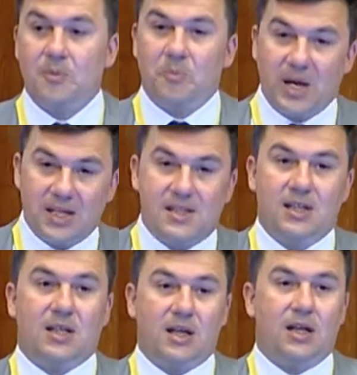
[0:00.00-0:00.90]

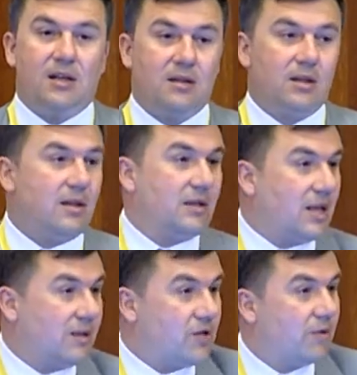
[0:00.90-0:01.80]
basically
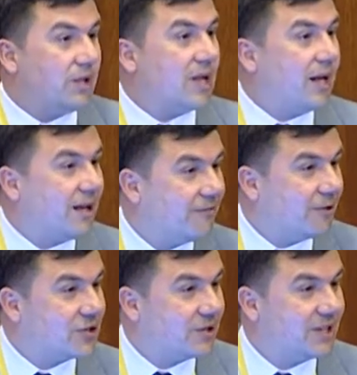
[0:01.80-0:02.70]
that is what I have
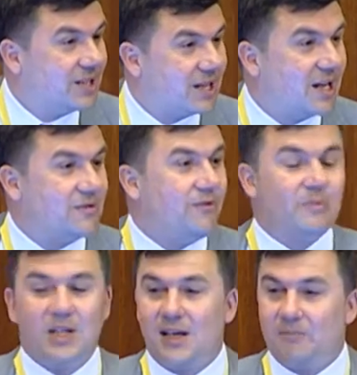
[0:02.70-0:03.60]
also discussed with
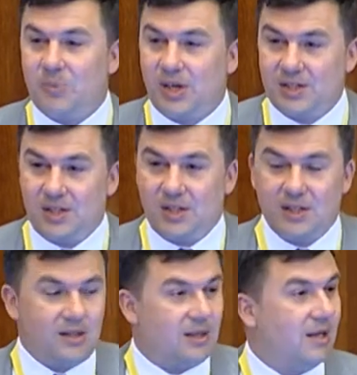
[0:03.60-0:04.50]
Madam
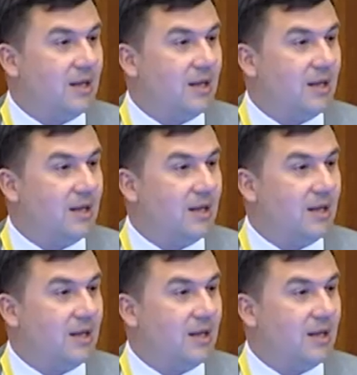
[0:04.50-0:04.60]
President.